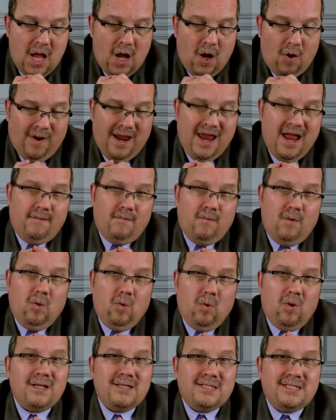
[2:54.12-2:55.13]
We have
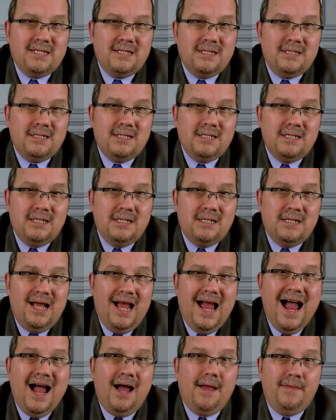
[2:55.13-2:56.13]
looked
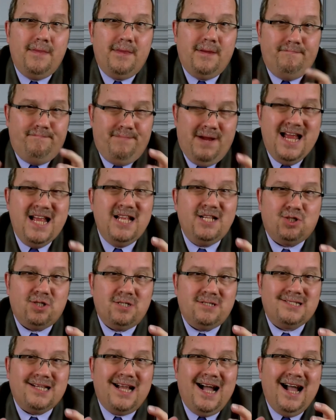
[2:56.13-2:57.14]
at the
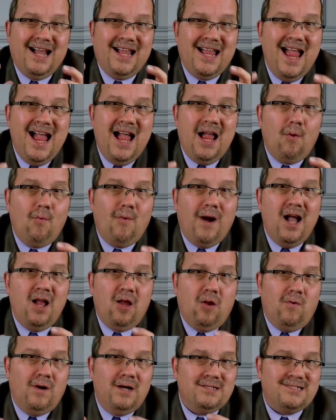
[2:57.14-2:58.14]
pages on
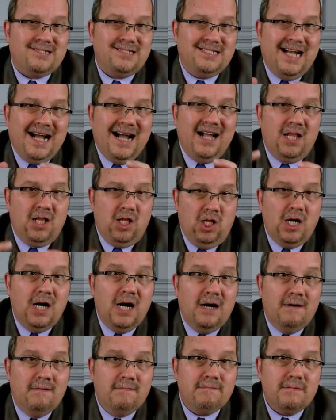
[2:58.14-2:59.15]

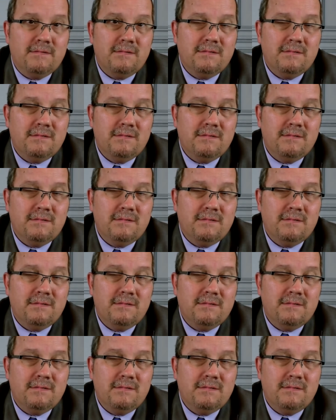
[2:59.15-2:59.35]
nycourts.gov